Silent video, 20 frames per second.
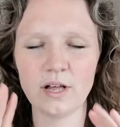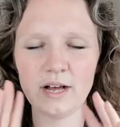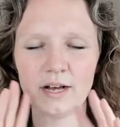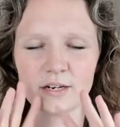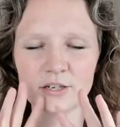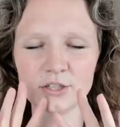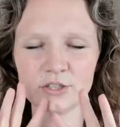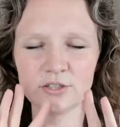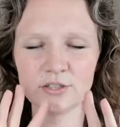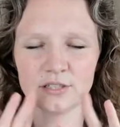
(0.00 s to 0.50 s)

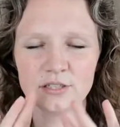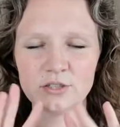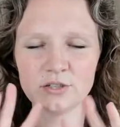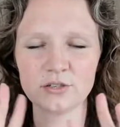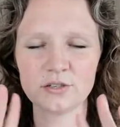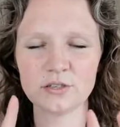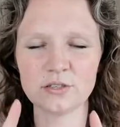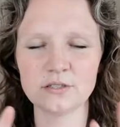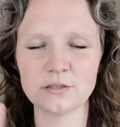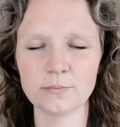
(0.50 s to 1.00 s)
actually
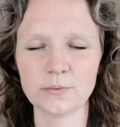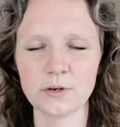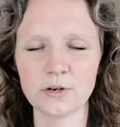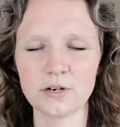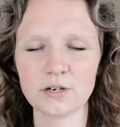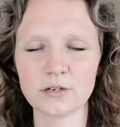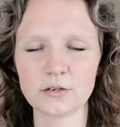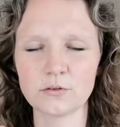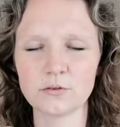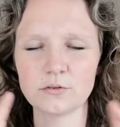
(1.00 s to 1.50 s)
turn into
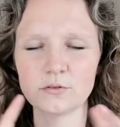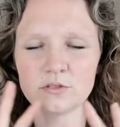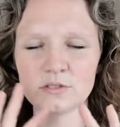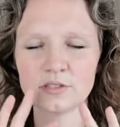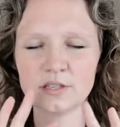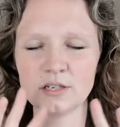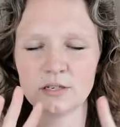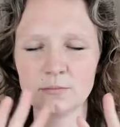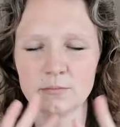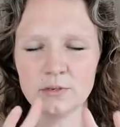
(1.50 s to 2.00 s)
particles
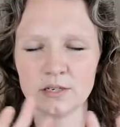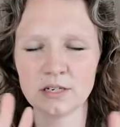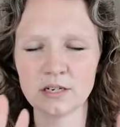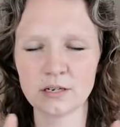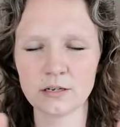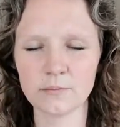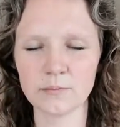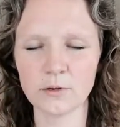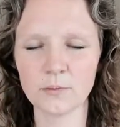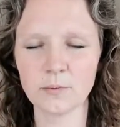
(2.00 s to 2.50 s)
and
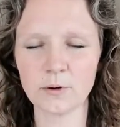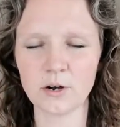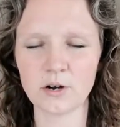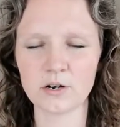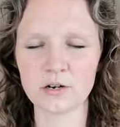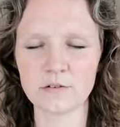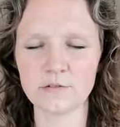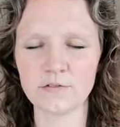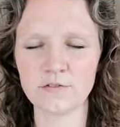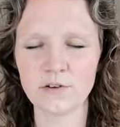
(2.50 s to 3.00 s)
become a
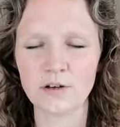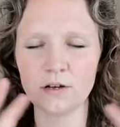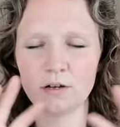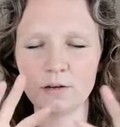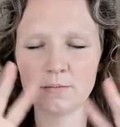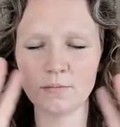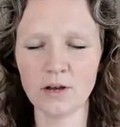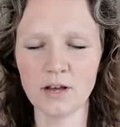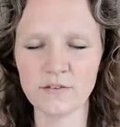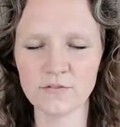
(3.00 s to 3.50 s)
part of
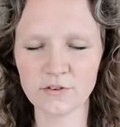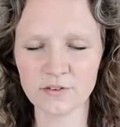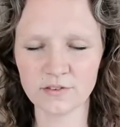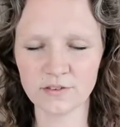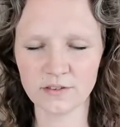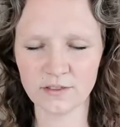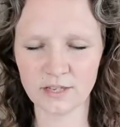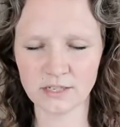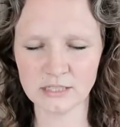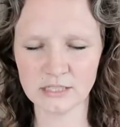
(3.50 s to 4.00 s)

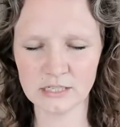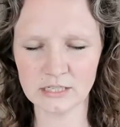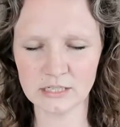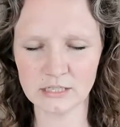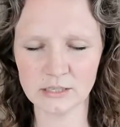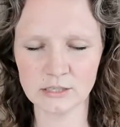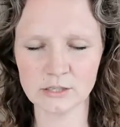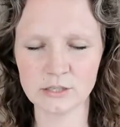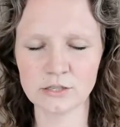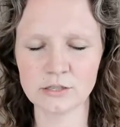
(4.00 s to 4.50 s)
everything that's in
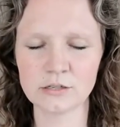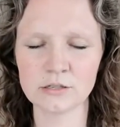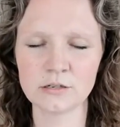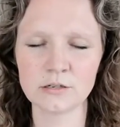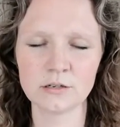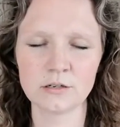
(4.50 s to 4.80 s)
here.